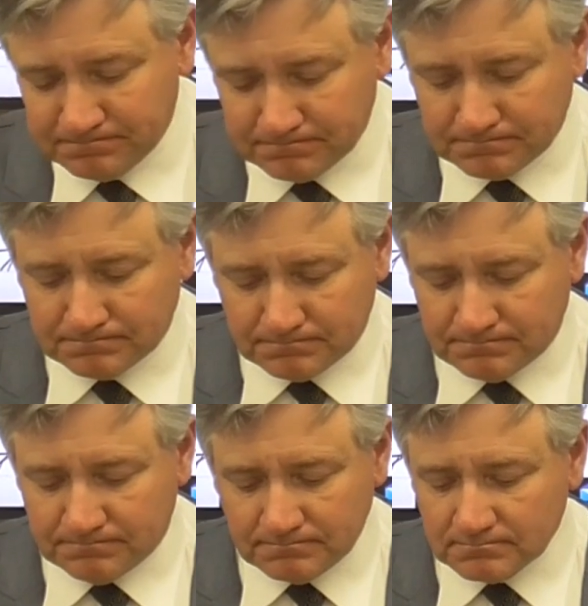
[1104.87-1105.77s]

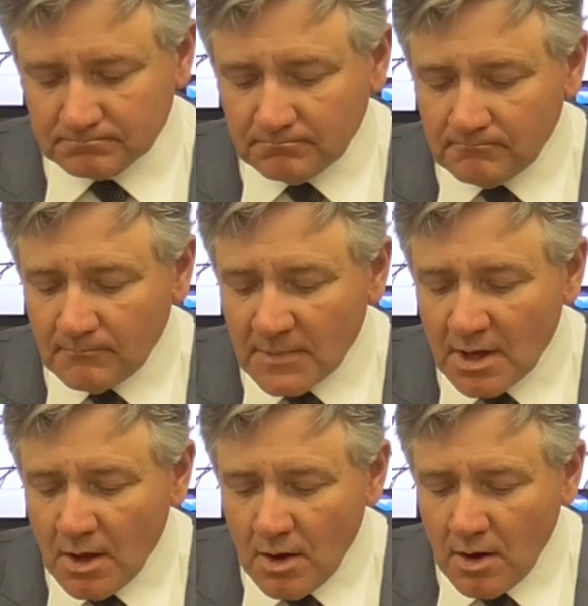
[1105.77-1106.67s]

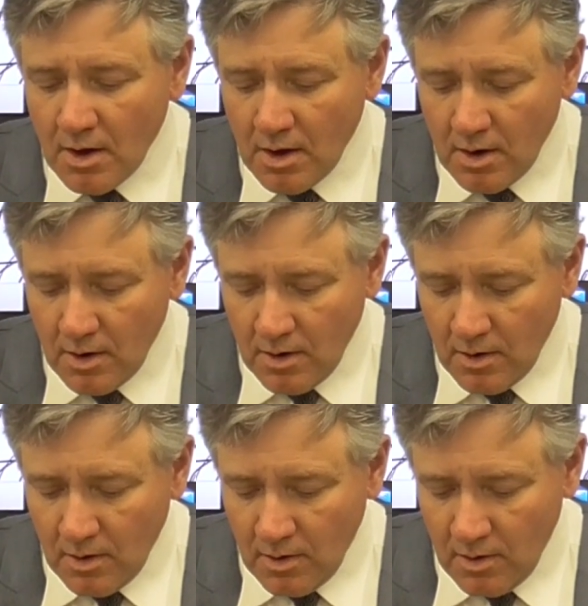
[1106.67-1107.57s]

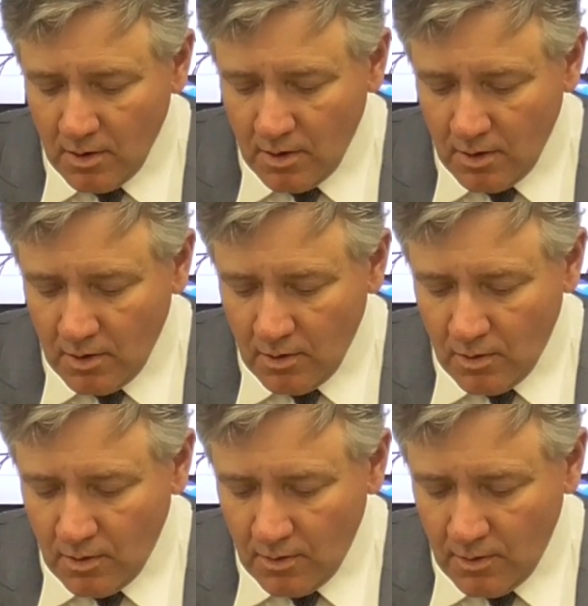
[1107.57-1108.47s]

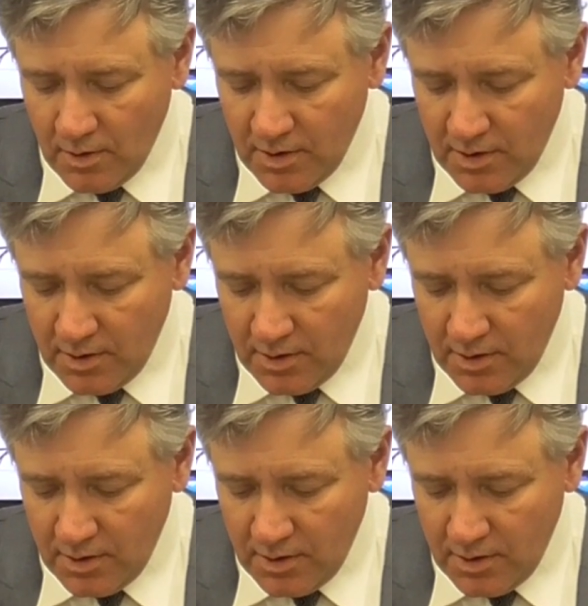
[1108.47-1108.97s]
[no speech]